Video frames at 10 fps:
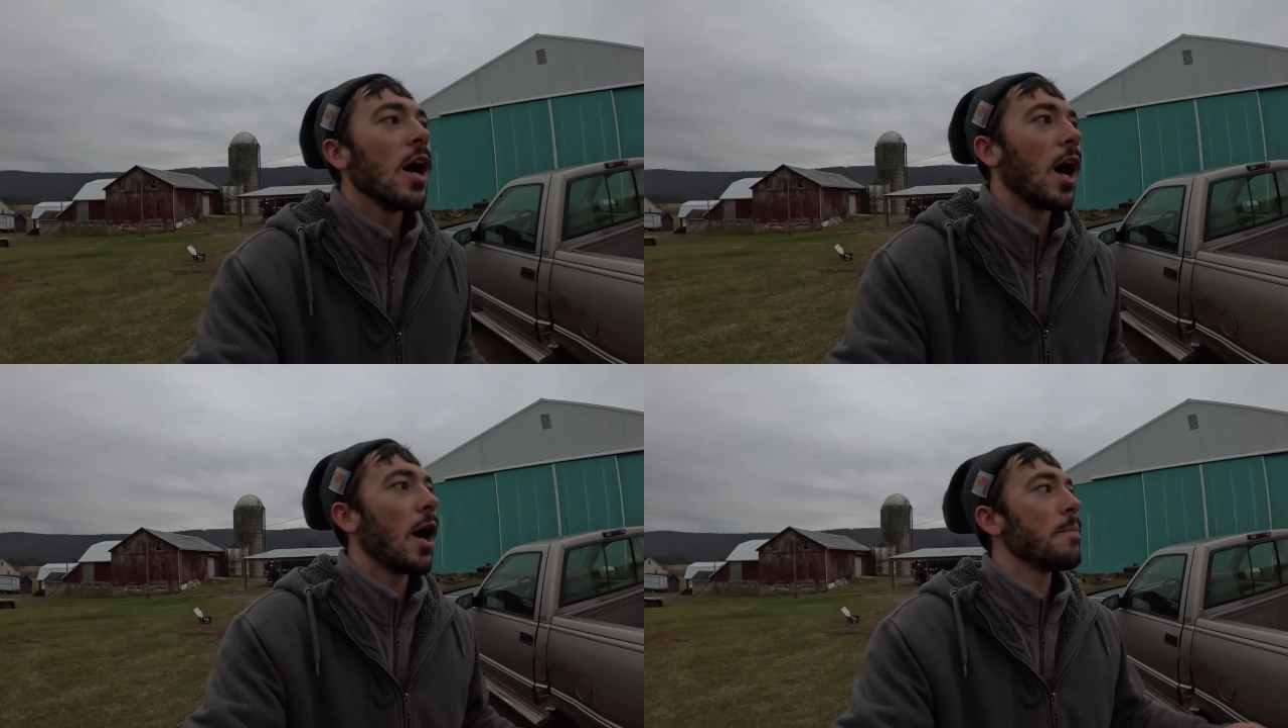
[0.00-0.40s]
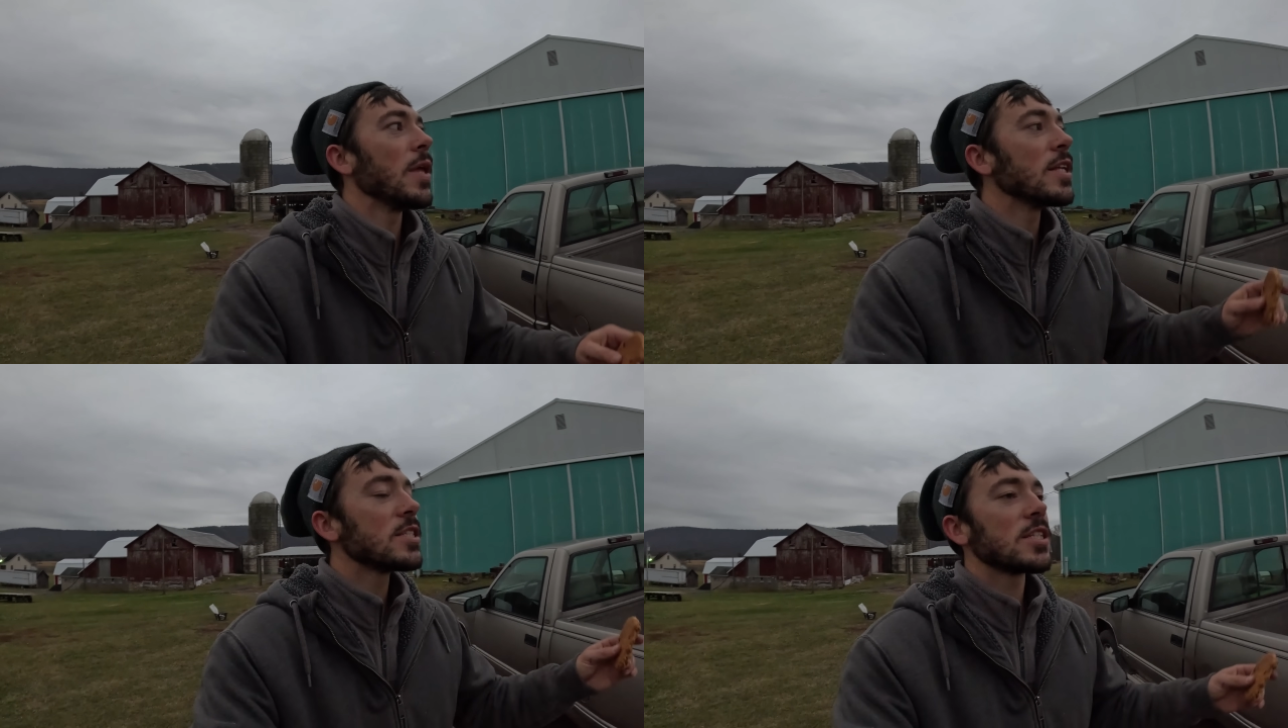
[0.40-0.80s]

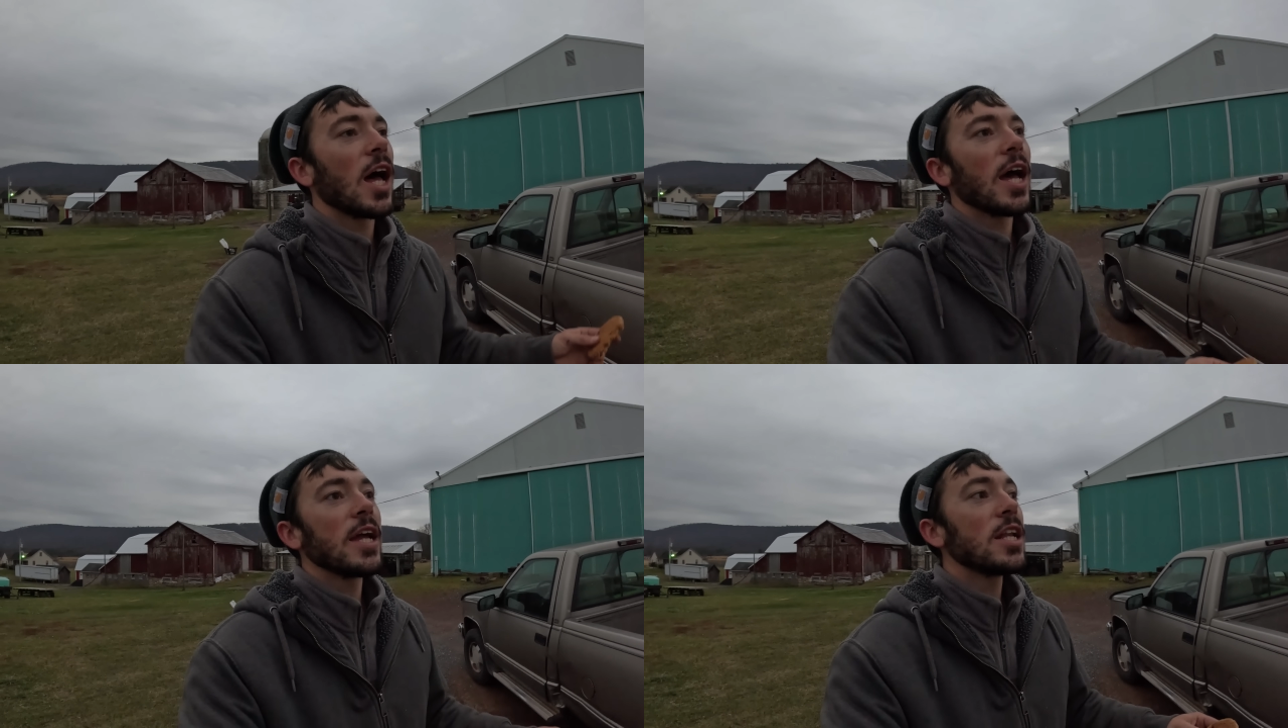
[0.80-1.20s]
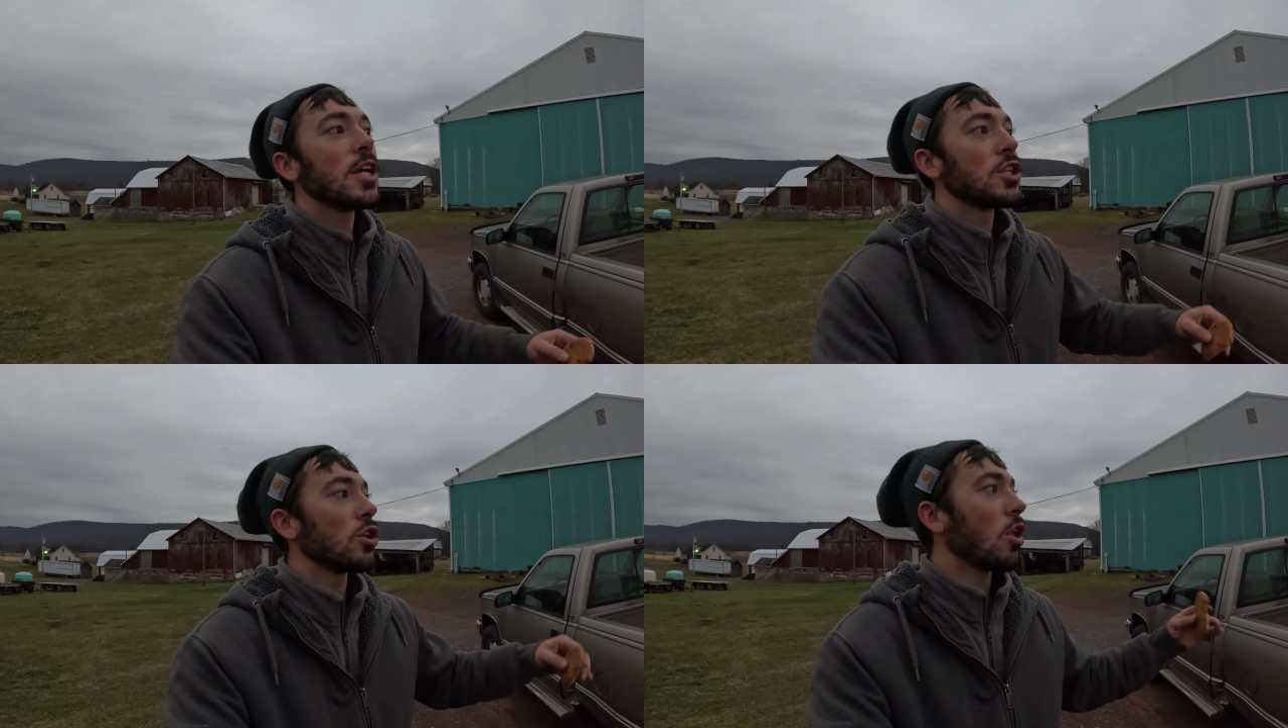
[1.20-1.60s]
Inside,
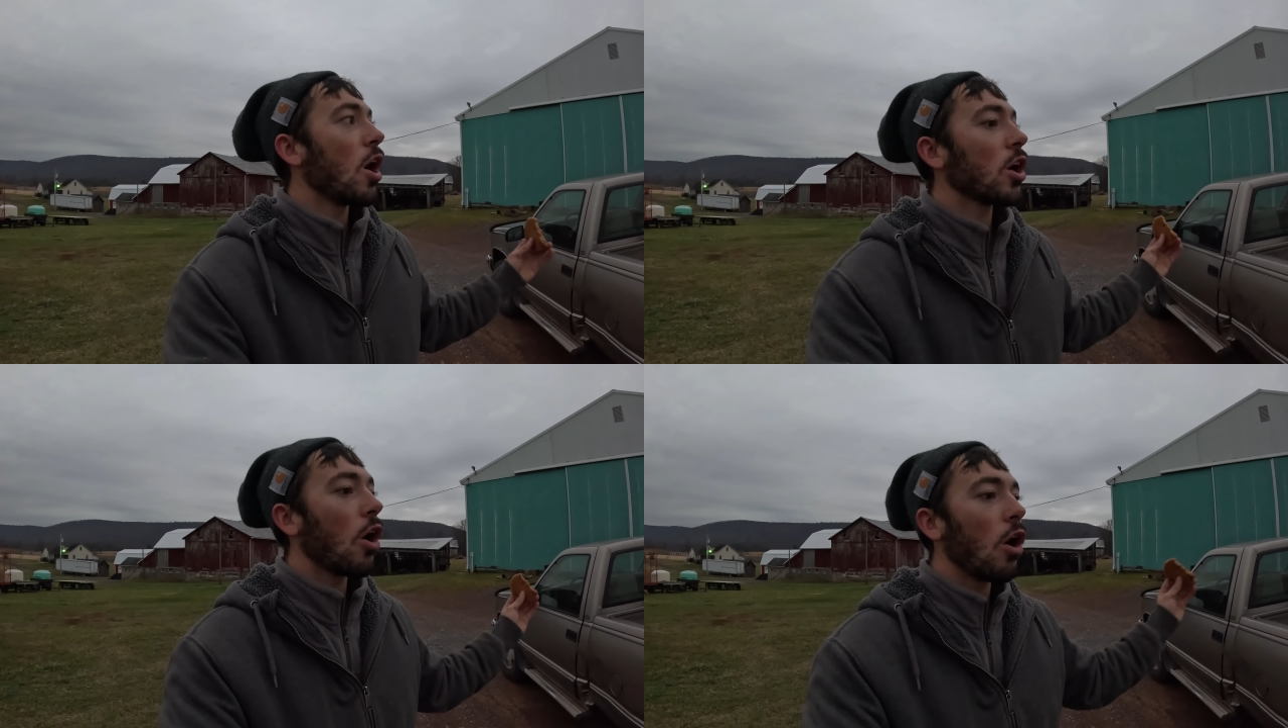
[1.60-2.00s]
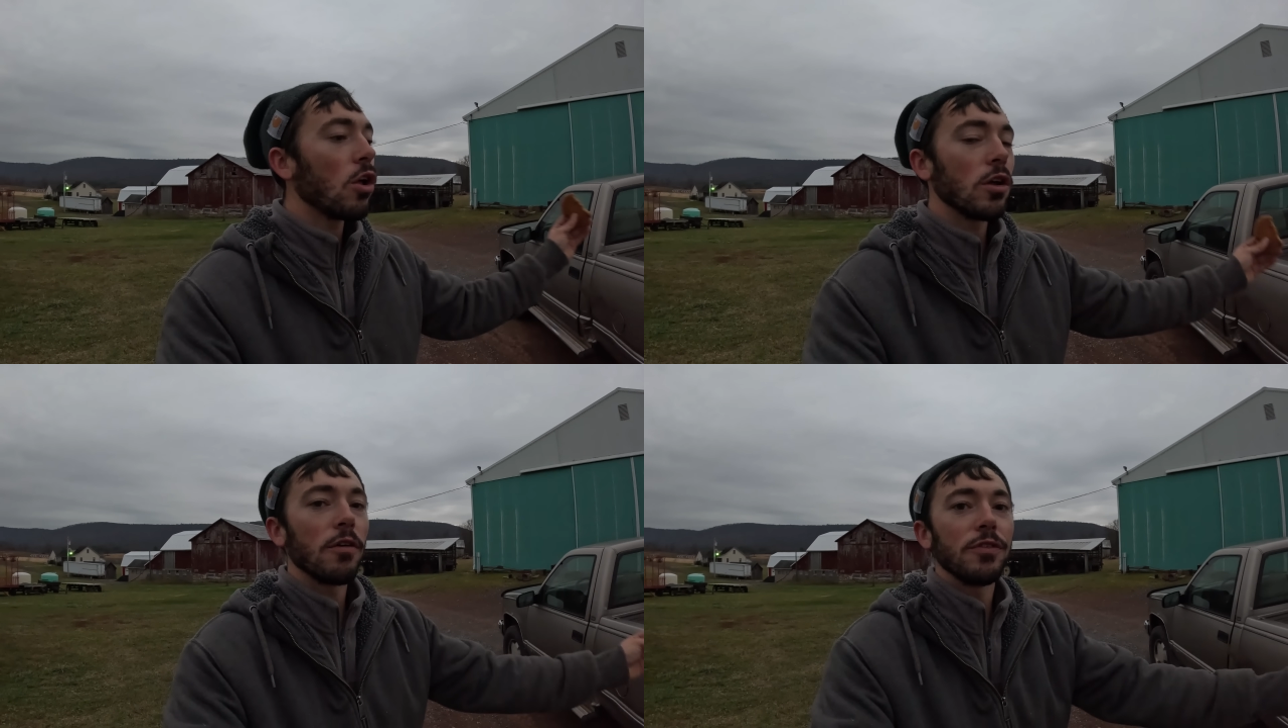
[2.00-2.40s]
to lock
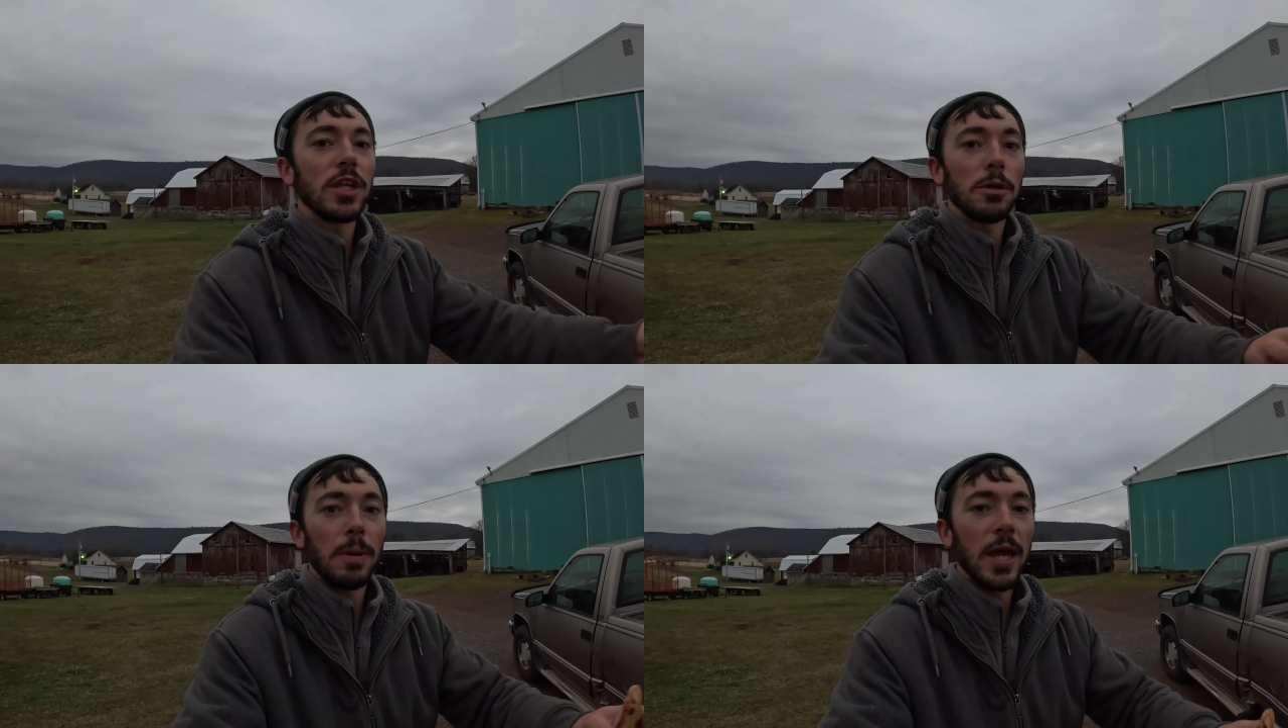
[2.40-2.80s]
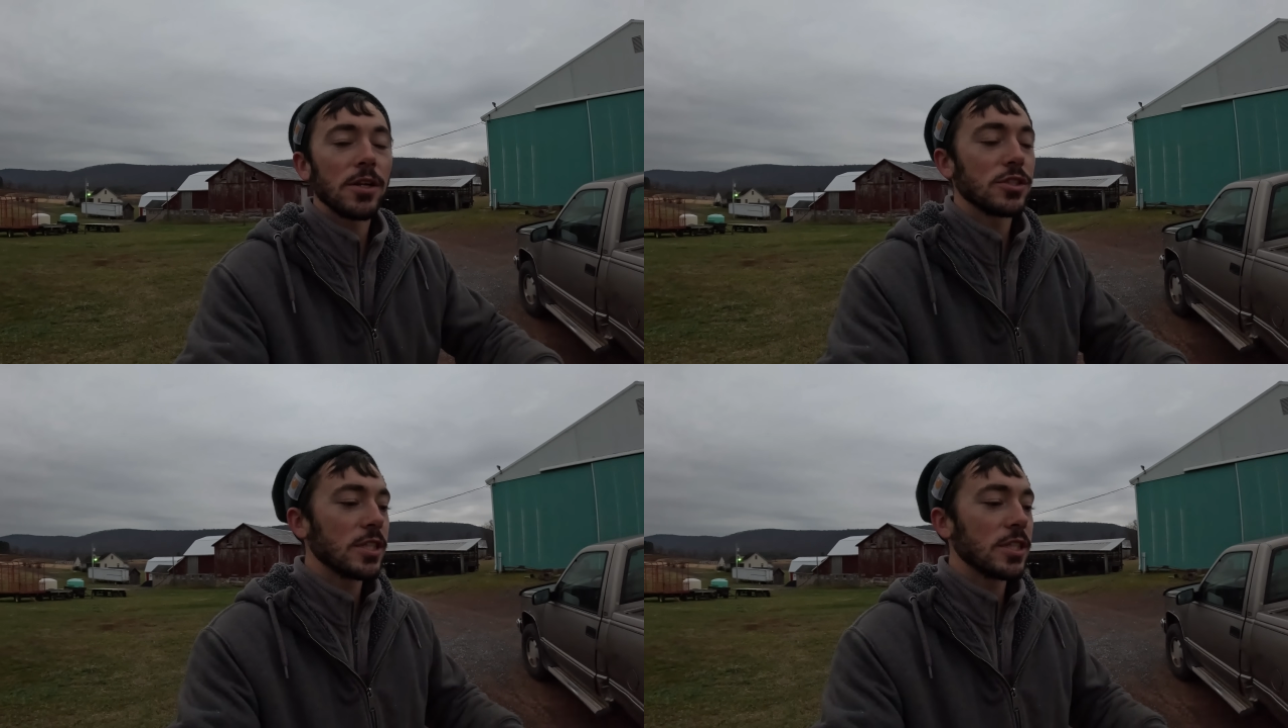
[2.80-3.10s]
all of the panels